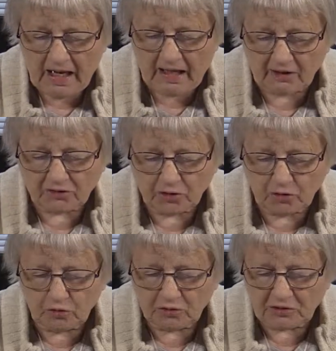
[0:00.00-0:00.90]
and it's
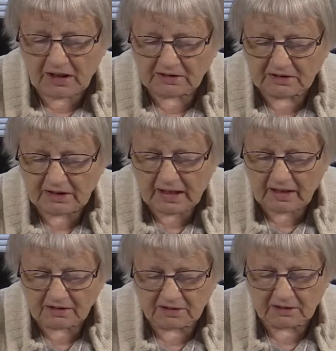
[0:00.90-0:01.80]
used as an
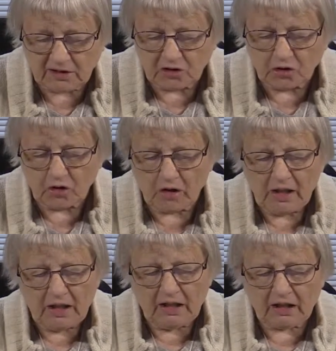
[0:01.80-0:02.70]
anesthesia.
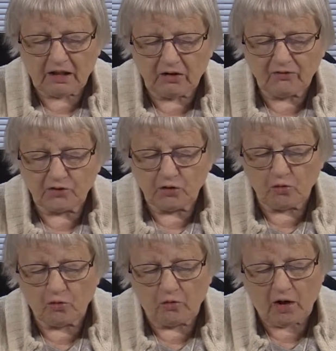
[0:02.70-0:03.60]
It gives
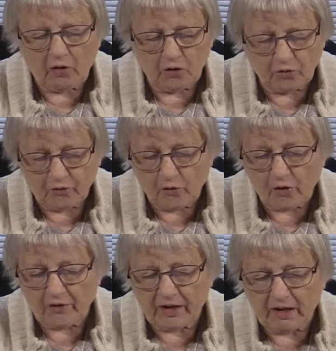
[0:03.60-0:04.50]
you uh,
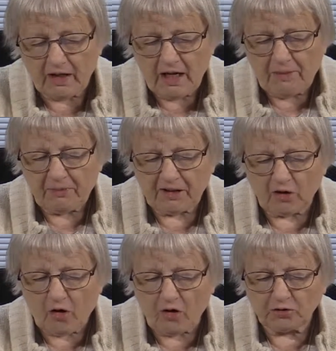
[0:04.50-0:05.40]
euphoria, but
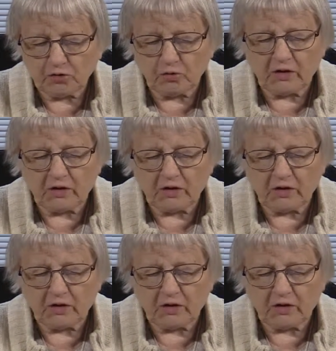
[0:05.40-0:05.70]
it also